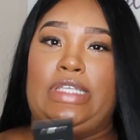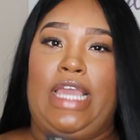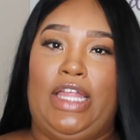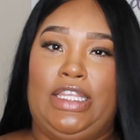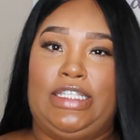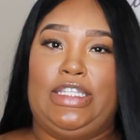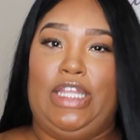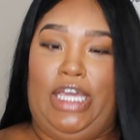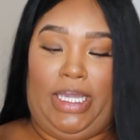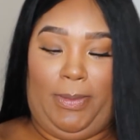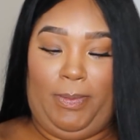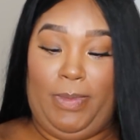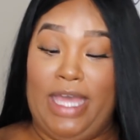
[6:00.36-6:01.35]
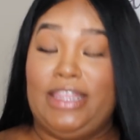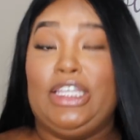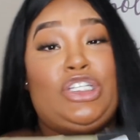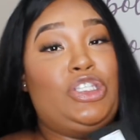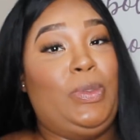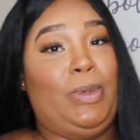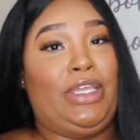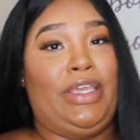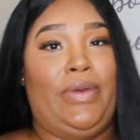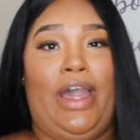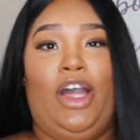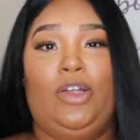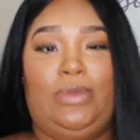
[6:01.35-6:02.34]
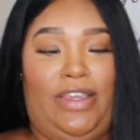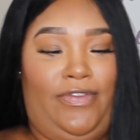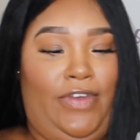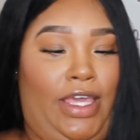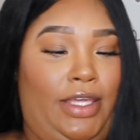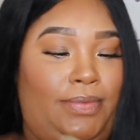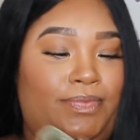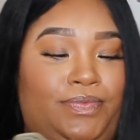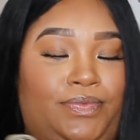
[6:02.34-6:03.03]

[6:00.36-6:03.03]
see how these look. But they're super cute. I hope they fit.